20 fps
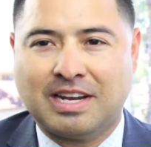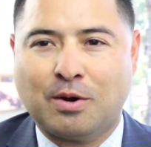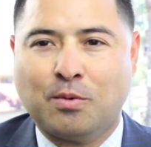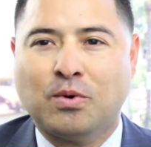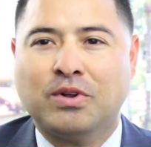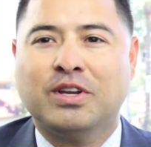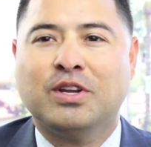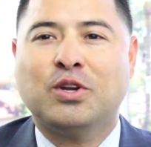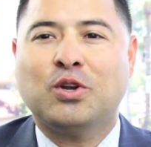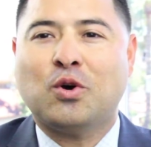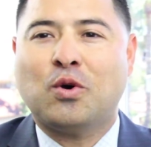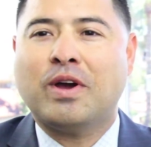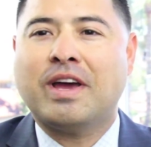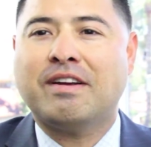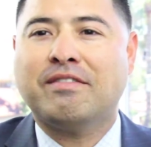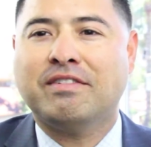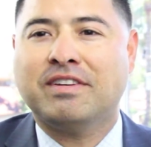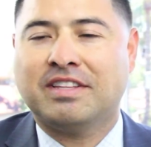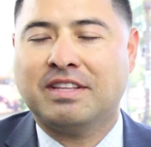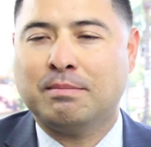I wanted to know
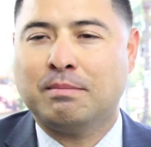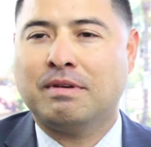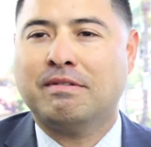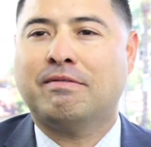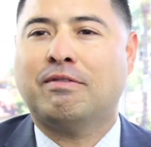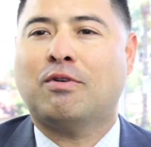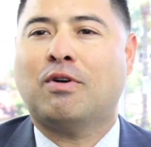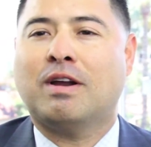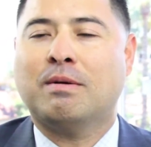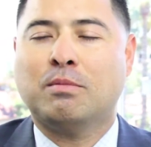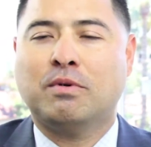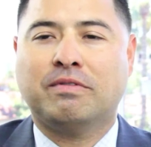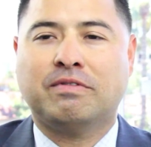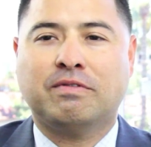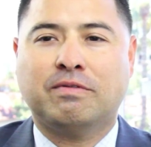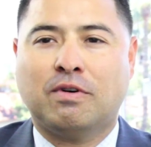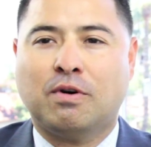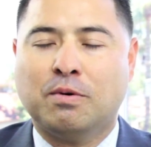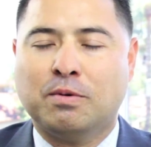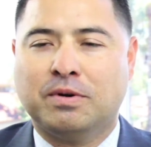everything before I moved
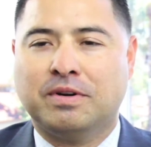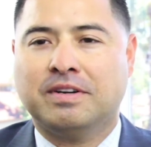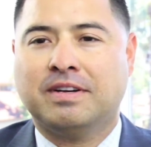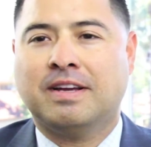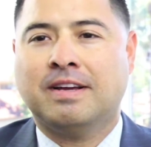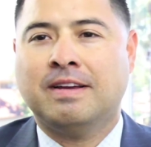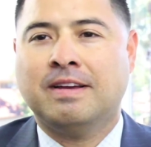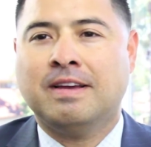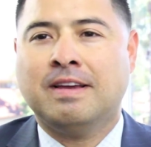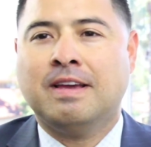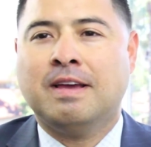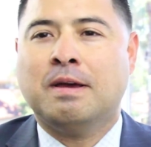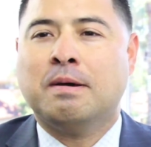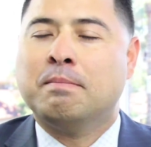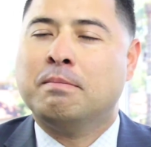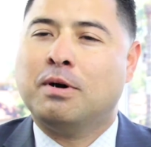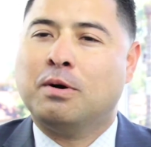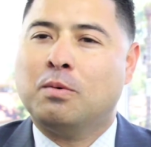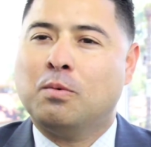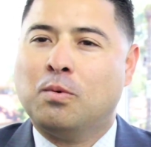forward.
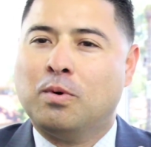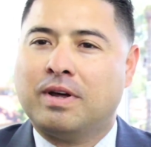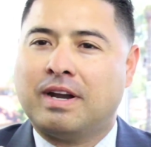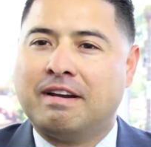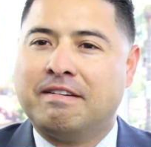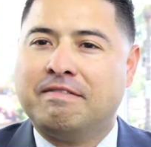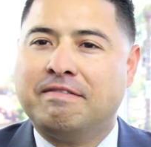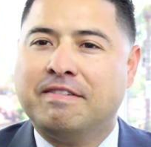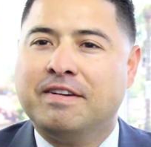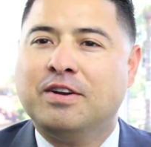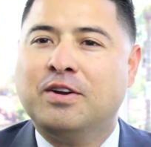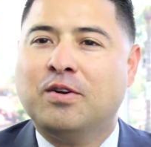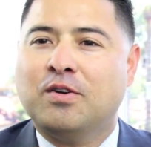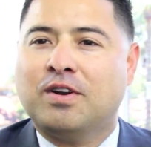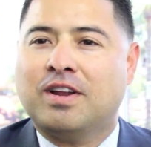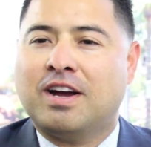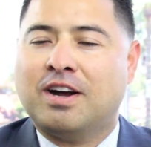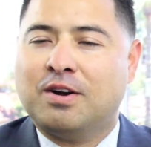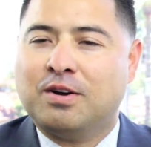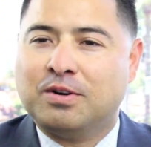But what I
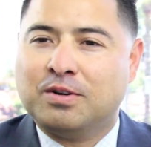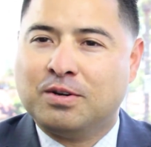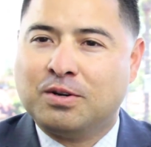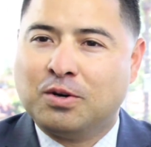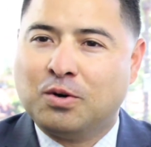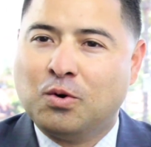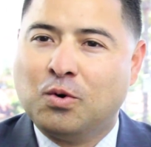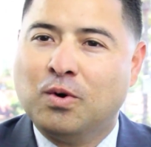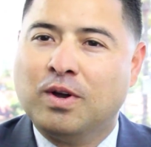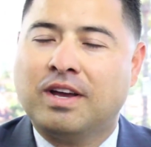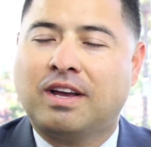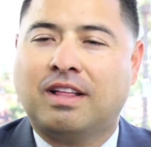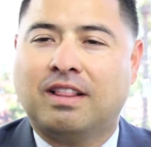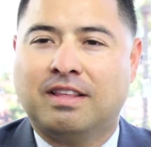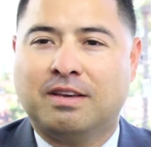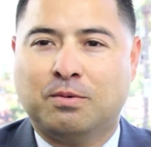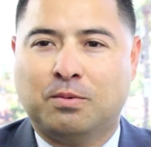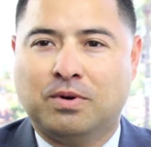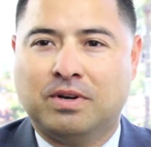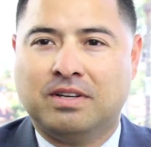figured out
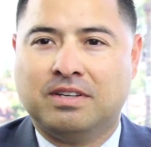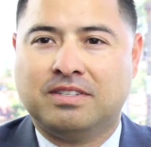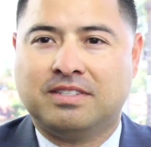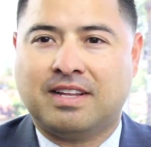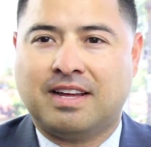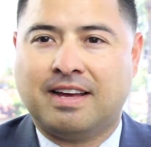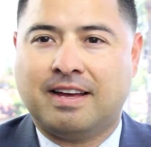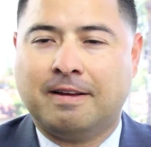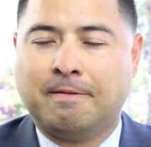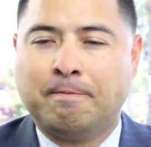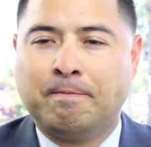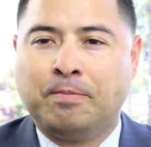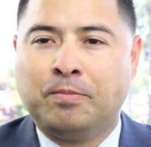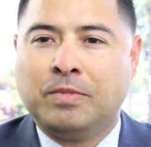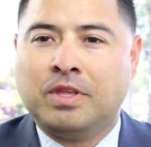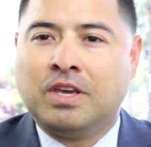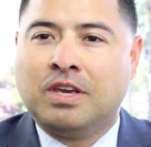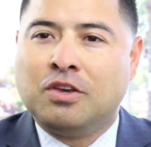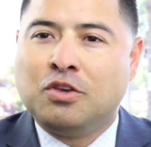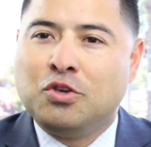quickly was that
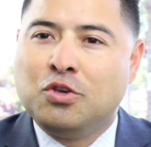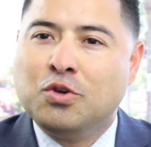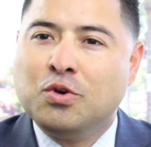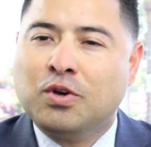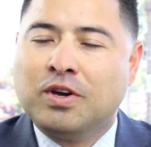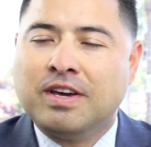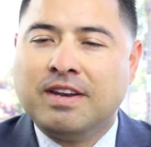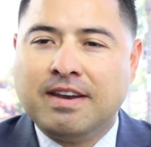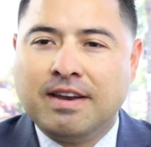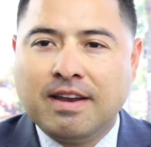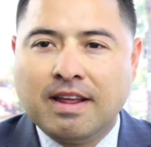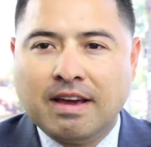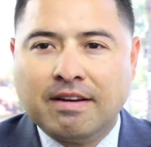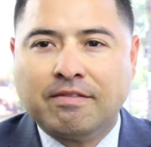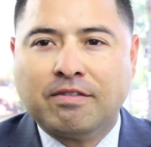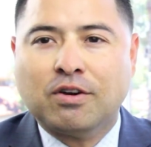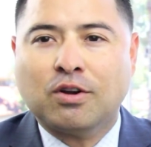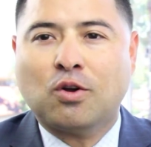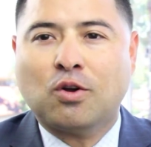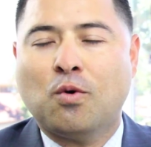you can
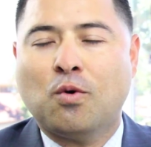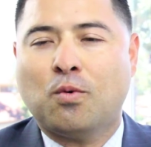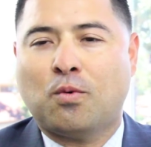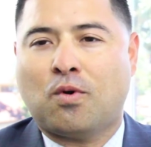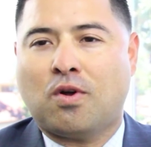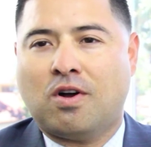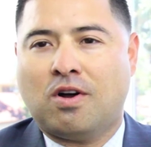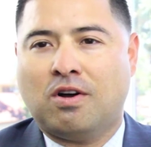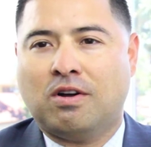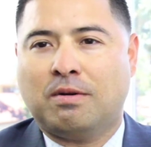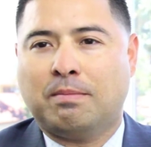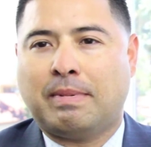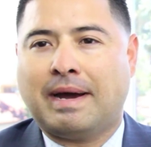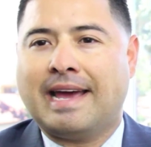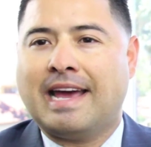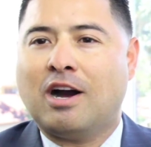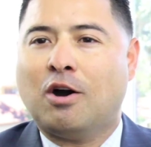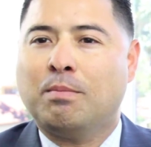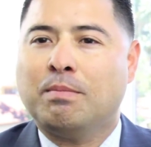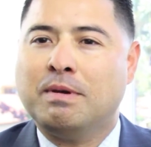never wrong by
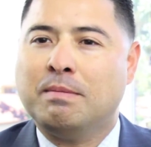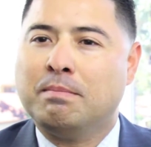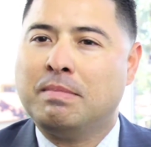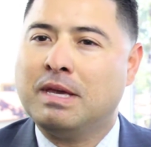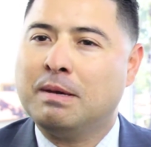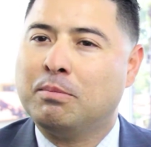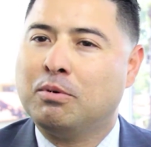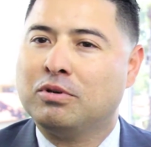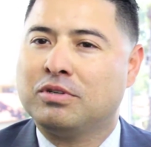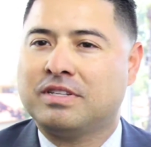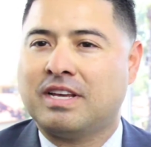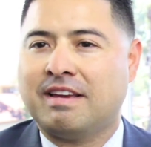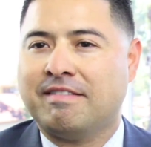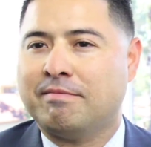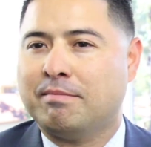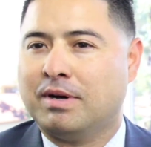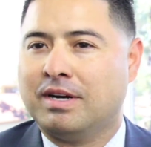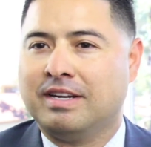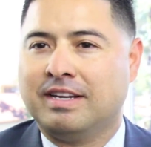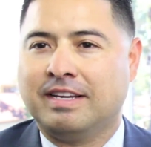helping people save
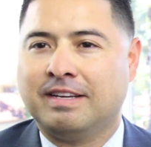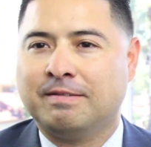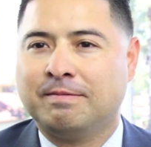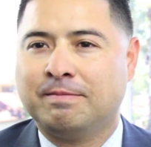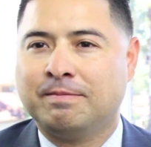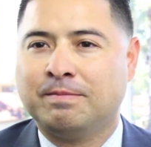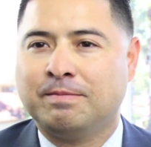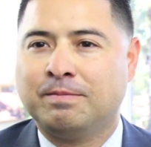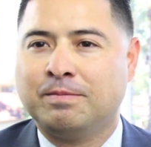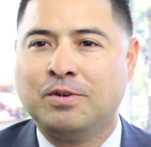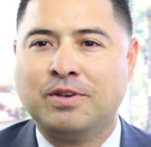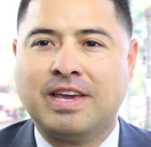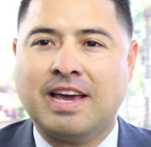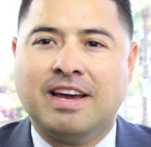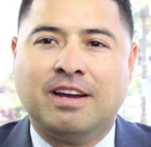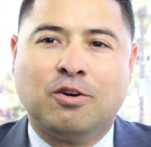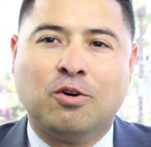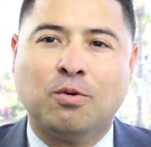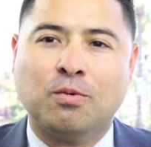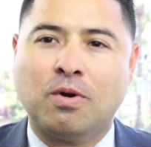money. You
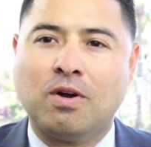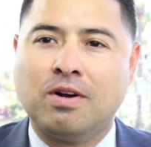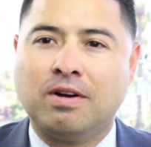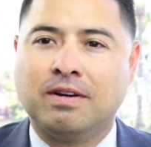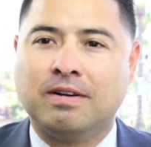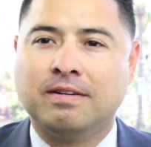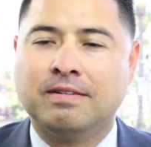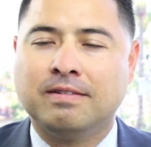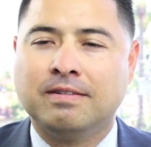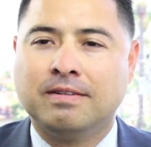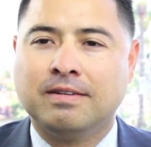can't go wrong.